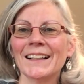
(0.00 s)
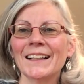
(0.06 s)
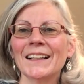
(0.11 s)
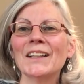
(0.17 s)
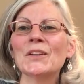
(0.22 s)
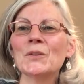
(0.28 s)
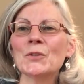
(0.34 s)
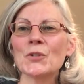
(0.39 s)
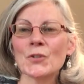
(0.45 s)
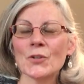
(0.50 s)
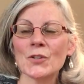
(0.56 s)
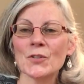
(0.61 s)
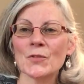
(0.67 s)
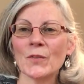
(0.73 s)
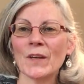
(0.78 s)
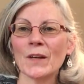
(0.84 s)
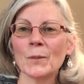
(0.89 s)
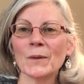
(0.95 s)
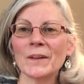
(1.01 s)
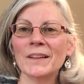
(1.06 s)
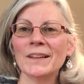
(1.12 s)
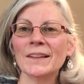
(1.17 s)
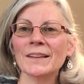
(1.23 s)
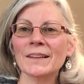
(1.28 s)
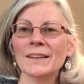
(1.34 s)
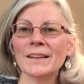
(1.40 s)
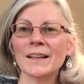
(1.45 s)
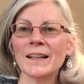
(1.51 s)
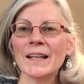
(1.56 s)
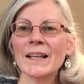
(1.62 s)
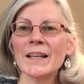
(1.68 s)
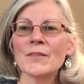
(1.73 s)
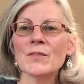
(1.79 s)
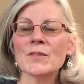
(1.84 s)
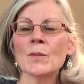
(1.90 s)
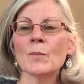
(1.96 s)
Hello, church family. I
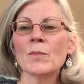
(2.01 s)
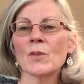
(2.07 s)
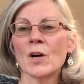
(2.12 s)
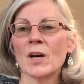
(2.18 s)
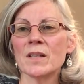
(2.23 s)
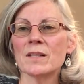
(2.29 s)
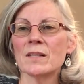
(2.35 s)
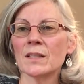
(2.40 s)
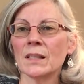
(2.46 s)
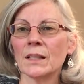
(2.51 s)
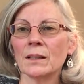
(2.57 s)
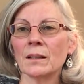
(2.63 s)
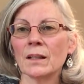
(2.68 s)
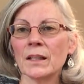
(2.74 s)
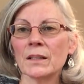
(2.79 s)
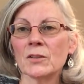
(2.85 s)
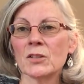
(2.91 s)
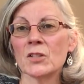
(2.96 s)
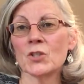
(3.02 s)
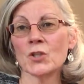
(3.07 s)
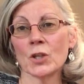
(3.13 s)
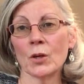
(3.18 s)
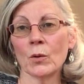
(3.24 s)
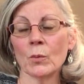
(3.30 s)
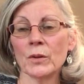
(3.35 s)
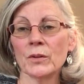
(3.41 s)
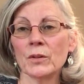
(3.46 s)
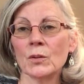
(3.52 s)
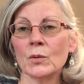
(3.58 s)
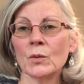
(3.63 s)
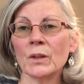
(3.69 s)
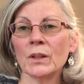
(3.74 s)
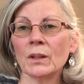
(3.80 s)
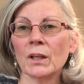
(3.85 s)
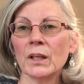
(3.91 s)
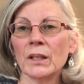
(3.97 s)
have some thoughts that I'd like to share with you
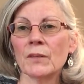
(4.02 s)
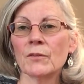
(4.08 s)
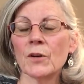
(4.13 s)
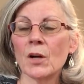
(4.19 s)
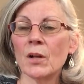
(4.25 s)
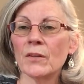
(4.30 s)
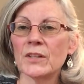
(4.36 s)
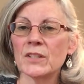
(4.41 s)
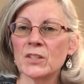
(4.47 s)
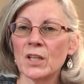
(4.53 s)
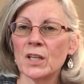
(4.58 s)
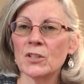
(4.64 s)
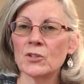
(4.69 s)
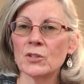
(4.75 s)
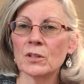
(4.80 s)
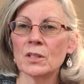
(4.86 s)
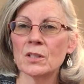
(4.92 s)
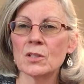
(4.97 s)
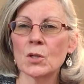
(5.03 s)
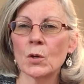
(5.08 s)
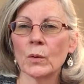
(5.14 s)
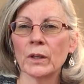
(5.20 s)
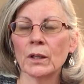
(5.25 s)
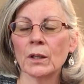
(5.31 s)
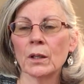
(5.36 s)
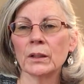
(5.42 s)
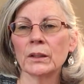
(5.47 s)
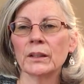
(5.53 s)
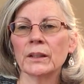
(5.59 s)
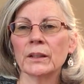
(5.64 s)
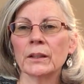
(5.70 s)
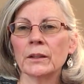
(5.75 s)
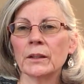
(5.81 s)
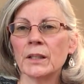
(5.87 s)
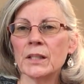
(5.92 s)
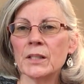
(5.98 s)
in light of all the tension that's going on in
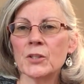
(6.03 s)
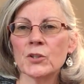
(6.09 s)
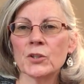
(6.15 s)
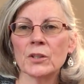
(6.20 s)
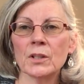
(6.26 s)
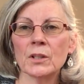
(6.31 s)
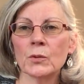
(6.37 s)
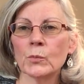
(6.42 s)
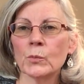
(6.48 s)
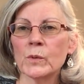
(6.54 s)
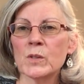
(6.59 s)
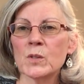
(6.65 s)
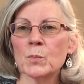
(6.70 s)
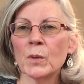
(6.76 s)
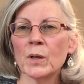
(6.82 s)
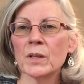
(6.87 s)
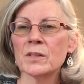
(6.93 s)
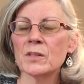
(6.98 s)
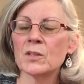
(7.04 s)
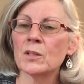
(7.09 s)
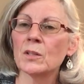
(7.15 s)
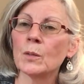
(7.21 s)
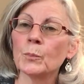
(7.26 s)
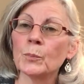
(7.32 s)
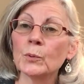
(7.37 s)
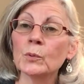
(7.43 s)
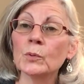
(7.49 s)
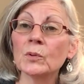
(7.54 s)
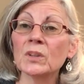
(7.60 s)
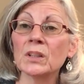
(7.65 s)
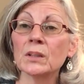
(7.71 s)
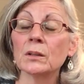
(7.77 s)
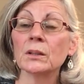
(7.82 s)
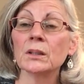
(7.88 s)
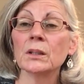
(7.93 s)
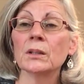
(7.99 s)
our nation in response to the brutal
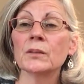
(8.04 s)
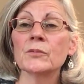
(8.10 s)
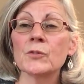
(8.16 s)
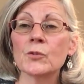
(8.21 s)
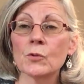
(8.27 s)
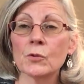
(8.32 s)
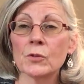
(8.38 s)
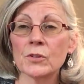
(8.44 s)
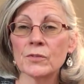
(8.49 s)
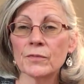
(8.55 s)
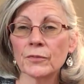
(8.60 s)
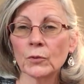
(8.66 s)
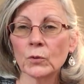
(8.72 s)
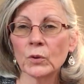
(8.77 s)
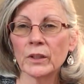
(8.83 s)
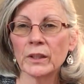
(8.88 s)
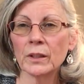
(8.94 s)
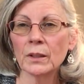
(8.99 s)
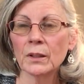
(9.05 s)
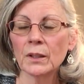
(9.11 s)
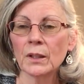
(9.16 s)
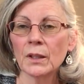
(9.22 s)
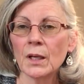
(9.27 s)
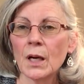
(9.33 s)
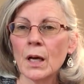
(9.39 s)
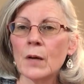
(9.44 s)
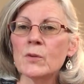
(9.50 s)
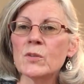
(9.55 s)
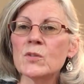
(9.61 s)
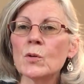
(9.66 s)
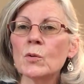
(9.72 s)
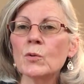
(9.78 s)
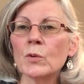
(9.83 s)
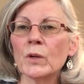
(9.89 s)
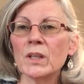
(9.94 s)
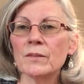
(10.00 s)
killing of George Floyd. I was
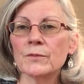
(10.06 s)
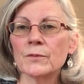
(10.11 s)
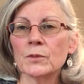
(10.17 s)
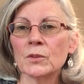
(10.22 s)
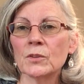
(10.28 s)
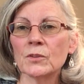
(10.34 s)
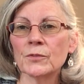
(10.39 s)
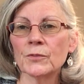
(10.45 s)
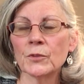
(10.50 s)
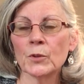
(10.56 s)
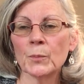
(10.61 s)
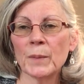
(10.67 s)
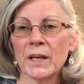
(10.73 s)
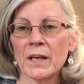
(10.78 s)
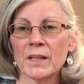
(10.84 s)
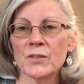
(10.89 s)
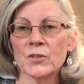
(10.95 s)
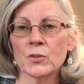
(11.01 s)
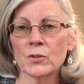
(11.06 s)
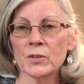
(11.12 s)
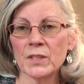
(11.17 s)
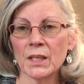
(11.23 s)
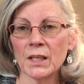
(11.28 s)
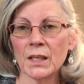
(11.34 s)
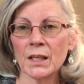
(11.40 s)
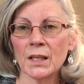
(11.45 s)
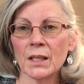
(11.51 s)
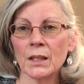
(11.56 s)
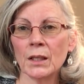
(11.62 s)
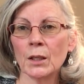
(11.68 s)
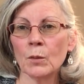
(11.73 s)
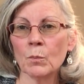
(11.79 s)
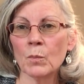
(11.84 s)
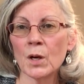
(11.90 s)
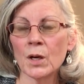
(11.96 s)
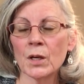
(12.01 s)
so grateful for Pastor Dan
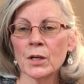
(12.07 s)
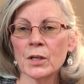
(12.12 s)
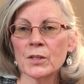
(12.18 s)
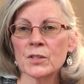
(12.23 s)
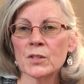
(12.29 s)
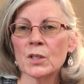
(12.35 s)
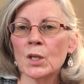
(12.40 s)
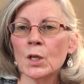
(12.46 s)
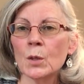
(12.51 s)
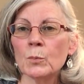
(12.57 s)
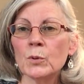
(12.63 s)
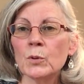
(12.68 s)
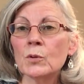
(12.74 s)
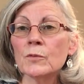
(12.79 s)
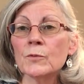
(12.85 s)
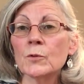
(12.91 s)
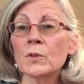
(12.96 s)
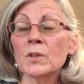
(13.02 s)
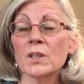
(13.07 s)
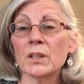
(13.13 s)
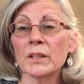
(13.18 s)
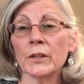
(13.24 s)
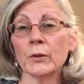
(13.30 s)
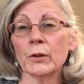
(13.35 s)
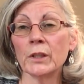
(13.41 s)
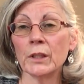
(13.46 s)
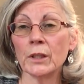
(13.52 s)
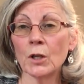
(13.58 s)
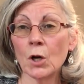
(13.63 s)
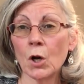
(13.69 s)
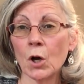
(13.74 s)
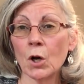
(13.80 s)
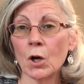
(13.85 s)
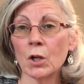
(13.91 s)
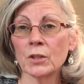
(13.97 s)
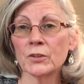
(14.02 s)
and Mark's beautiful clarion
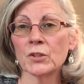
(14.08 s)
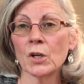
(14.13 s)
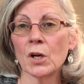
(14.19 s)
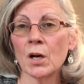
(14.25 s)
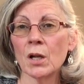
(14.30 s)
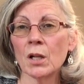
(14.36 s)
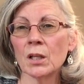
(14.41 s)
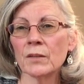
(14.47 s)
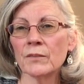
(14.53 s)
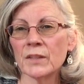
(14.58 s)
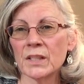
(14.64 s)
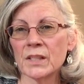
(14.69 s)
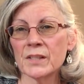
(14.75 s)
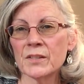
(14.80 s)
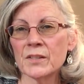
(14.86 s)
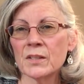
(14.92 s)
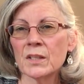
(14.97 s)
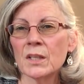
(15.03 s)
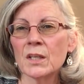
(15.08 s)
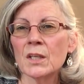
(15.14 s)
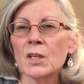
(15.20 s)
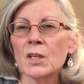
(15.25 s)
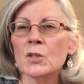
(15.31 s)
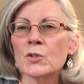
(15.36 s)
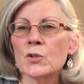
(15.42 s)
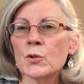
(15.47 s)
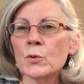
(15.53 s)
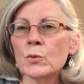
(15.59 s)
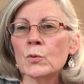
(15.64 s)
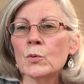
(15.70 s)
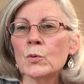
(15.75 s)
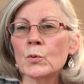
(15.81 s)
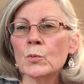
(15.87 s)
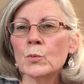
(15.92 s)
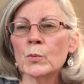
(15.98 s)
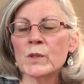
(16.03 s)
call to all of us
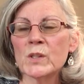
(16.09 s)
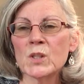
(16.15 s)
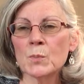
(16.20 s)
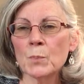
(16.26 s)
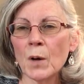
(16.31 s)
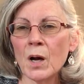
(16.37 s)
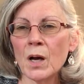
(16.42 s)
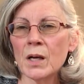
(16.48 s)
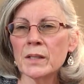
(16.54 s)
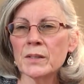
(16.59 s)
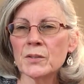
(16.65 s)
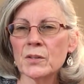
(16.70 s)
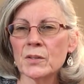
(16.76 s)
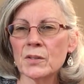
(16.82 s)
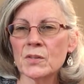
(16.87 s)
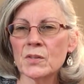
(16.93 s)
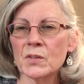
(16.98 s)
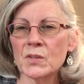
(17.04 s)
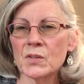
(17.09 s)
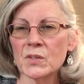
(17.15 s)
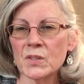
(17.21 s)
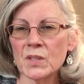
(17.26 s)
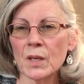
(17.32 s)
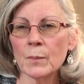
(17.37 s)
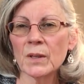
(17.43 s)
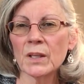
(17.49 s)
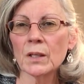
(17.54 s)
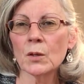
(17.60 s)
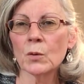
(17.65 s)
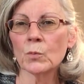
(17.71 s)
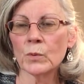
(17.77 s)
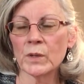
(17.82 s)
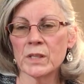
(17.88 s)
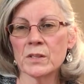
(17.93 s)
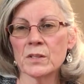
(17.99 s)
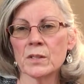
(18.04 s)
to respond to the systemic
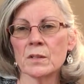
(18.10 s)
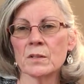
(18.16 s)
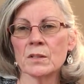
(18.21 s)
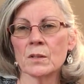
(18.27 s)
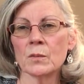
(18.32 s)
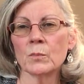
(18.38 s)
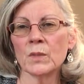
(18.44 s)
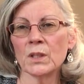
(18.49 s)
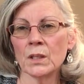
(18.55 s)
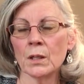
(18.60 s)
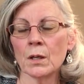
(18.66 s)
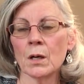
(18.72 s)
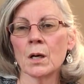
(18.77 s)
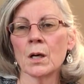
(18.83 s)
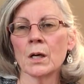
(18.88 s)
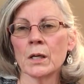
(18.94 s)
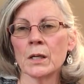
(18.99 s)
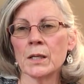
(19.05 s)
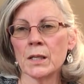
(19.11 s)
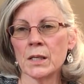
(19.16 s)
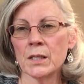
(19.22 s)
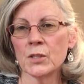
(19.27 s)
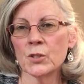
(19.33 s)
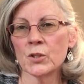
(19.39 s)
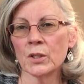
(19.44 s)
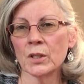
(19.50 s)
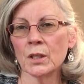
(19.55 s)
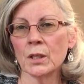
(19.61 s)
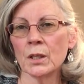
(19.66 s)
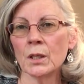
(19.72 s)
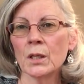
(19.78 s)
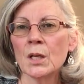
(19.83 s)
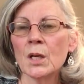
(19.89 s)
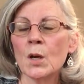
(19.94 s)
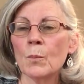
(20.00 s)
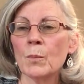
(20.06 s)
racism in our nation
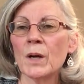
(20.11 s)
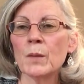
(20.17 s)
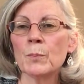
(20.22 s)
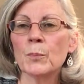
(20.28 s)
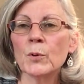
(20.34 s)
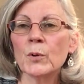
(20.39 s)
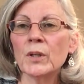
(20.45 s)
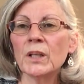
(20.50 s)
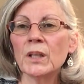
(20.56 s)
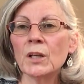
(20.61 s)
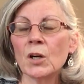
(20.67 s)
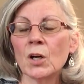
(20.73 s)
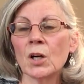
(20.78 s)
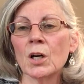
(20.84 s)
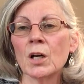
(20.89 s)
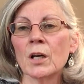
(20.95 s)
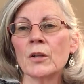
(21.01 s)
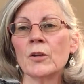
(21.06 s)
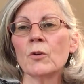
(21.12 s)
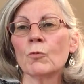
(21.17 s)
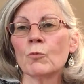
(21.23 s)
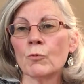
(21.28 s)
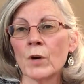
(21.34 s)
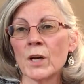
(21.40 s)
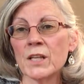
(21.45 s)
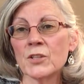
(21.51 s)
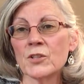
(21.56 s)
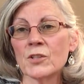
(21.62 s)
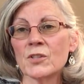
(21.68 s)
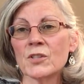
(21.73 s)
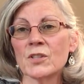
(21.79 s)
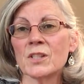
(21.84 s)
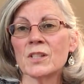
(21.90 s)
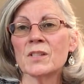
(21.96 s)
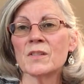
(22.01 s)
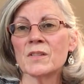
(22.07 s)
by putting on
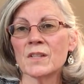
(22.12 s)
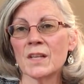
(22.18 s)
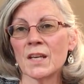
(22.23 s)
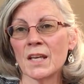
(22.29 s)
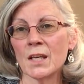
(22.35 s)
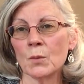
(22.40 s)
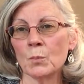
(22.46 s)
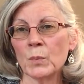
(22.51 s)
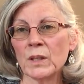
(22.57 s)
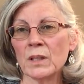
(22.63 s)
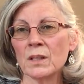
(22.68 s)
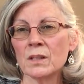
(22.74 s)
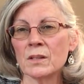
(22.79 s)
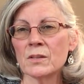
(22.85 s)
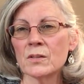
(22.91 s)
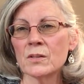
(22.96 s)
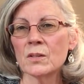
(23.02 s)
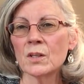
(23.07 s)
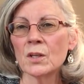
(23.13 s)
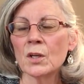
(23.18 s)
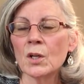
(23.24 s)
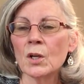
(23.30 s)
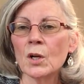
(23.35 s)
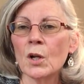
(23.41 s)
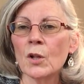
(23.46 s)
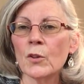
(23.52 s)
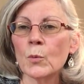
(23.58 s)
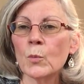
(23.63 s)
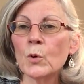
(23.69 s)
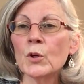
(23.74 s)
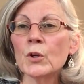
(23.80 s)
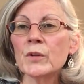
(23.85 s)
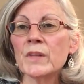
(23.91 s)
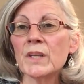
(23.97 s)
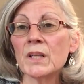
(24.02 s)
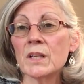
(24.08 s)
righteousness and peace. The
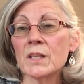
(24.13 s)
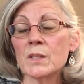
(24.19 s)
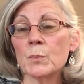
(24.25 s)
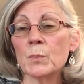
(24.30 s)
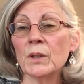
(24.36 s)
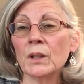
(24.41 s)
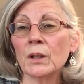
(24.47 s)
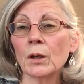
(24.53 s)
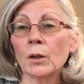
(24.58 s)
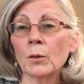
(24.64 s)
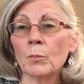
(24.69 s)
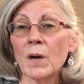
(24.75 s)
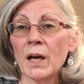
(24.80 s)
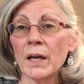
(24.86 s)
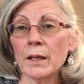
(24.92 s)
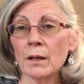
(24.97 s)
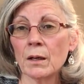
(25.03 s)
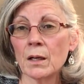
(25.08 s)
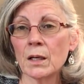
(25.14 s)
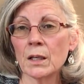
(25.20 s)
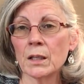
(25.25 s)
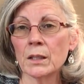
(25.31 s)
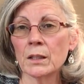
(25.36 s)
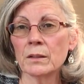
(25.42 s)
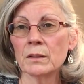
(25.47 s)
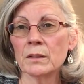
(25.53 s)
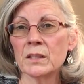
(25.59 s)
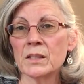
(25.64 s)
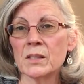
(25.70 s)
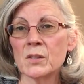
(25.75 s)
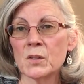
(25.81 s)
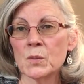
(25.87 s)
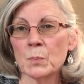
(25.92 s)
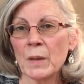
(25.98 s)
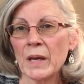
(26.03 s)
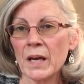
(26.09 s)
word that has been on my heart
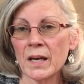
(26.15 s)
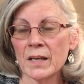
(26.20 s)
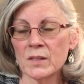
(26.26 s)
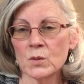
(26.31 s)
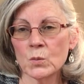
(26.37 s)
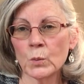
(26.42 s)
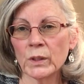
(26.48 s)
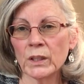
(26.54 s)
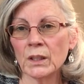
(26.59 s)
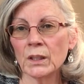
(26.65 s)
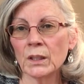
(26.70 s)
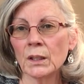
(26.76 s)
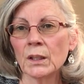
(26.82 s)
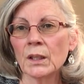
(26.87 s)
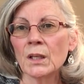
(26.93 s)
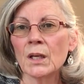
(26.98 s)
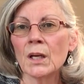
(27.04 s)
this past week